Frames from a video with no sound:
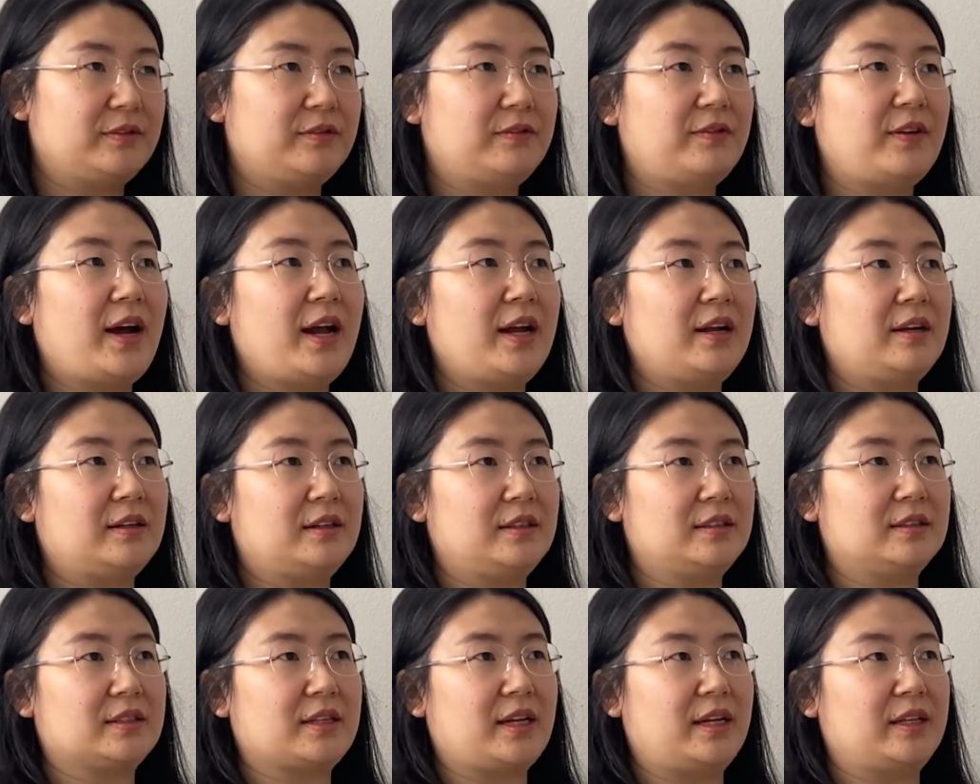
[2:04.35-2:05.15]
fire
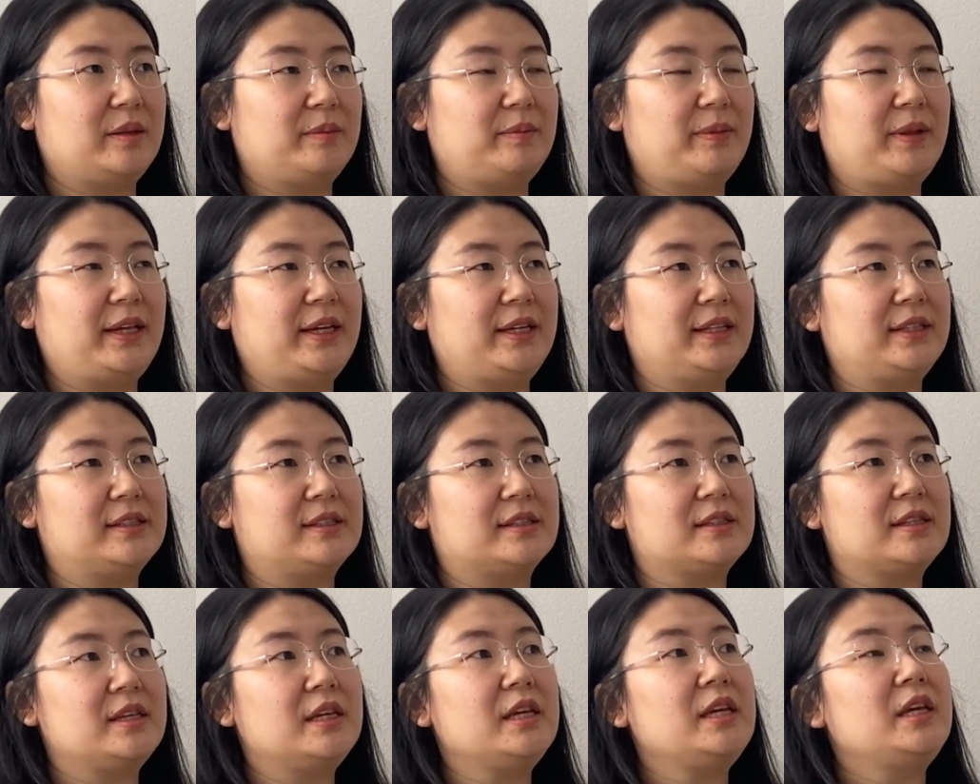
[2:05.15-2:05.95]
is going to play
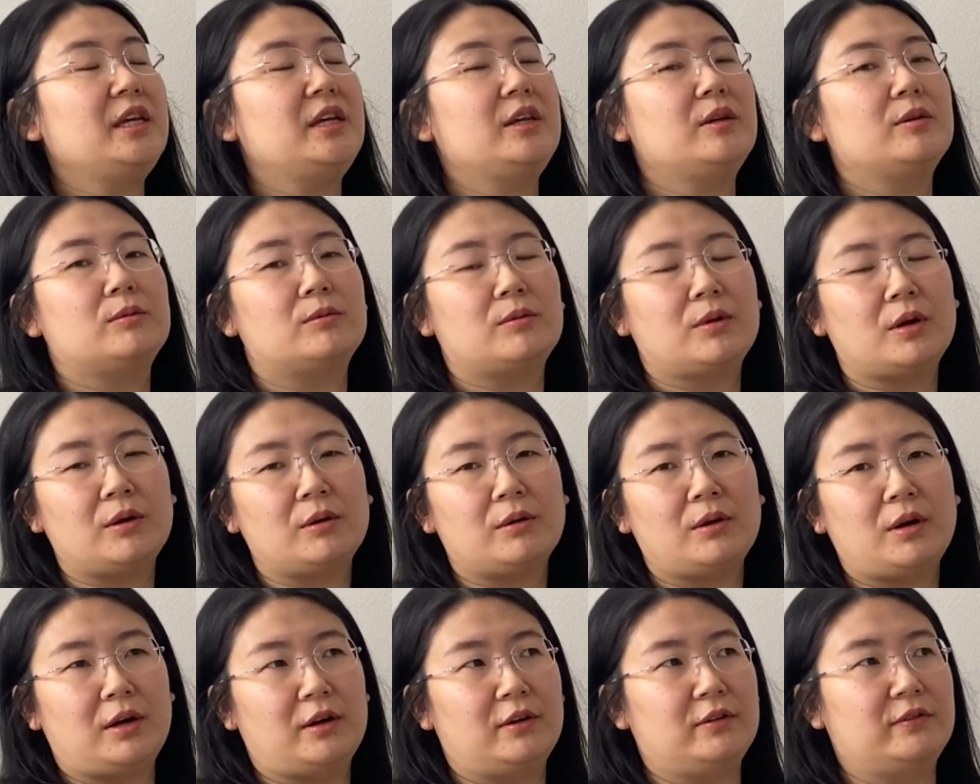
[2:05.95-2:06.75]
this key
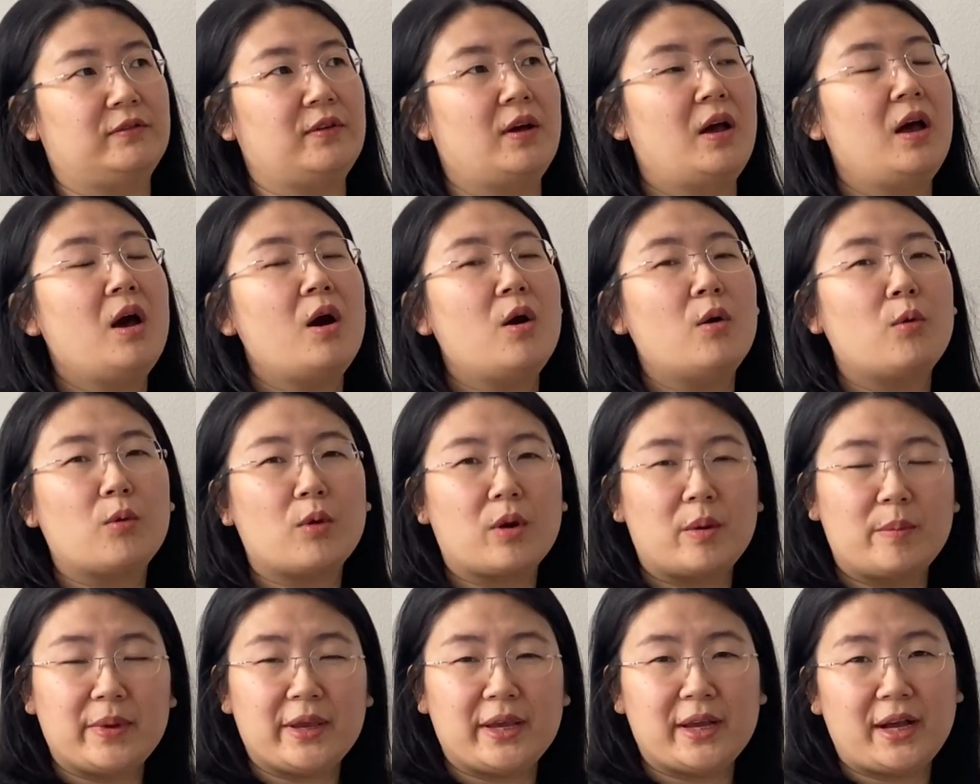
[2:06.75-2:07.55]
role of
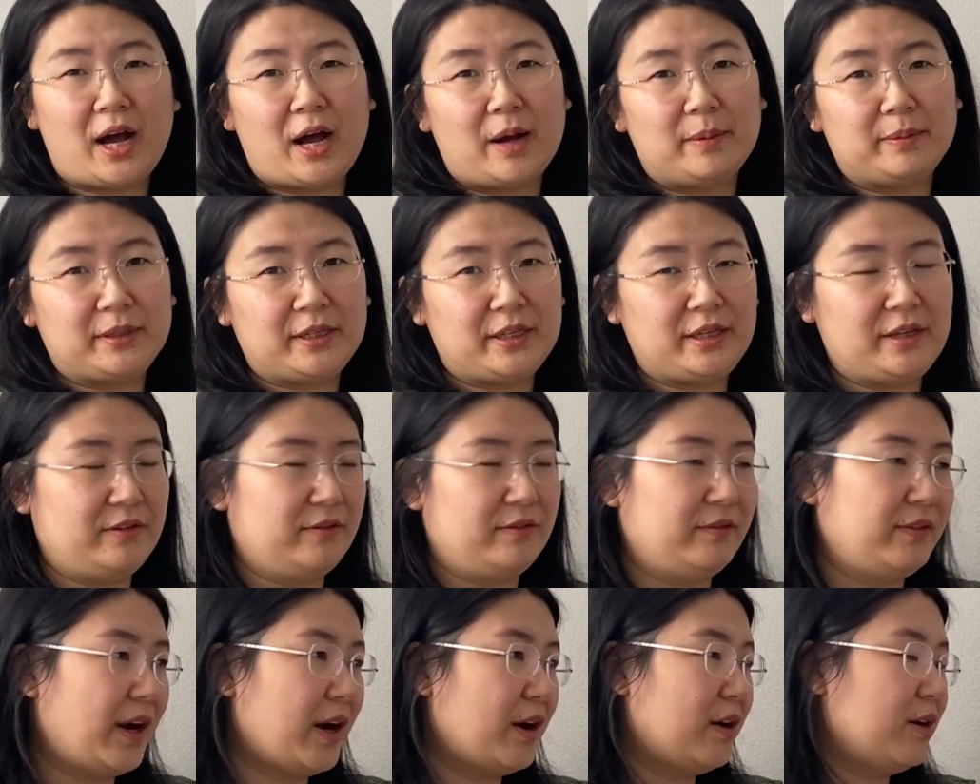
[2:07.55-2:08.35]
warming up the
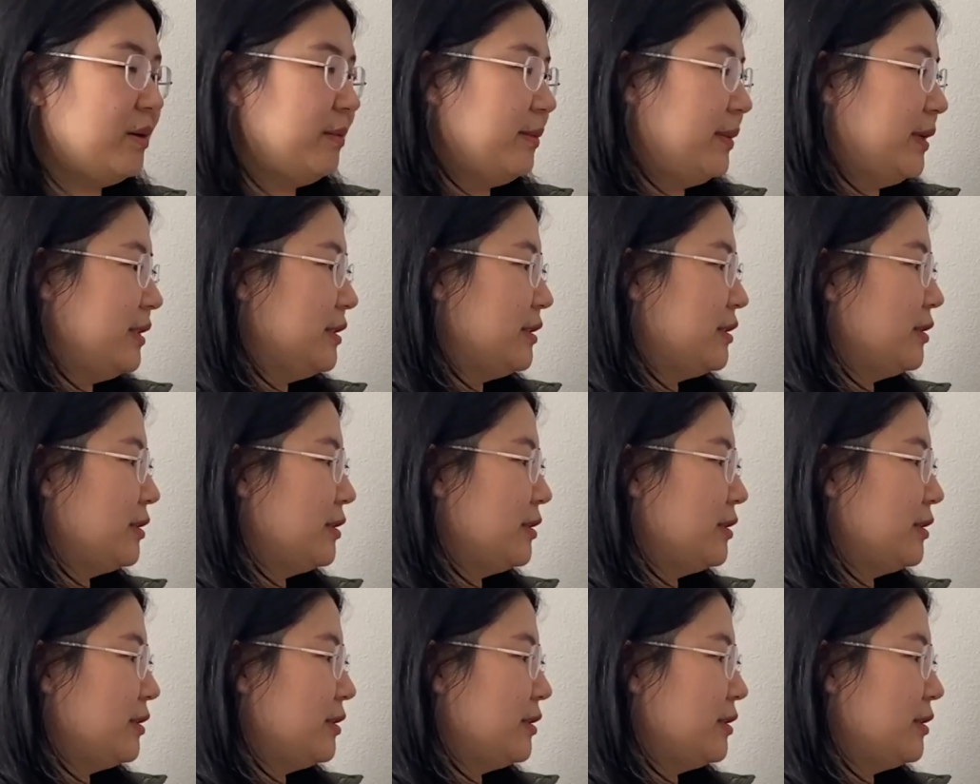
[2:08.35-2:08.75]
environment.